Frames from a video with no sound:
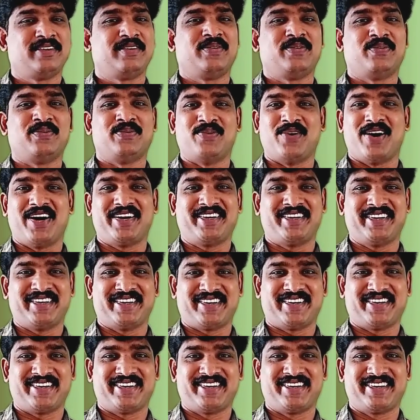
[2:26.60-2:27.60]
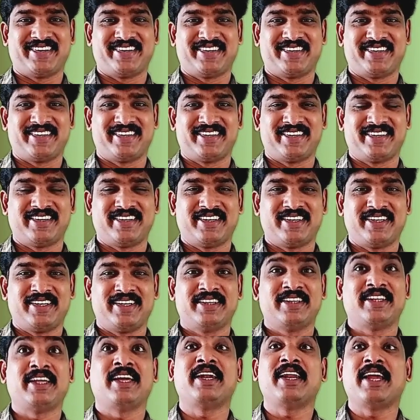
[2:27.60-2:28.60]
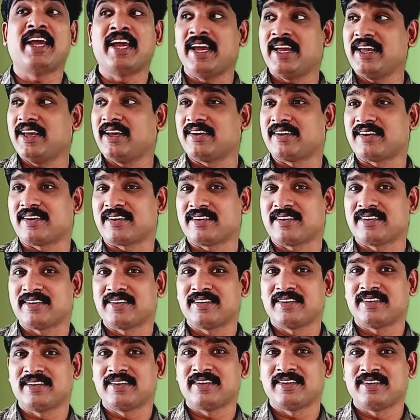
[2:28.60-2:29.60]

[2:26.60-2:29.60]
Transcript: Water, then air,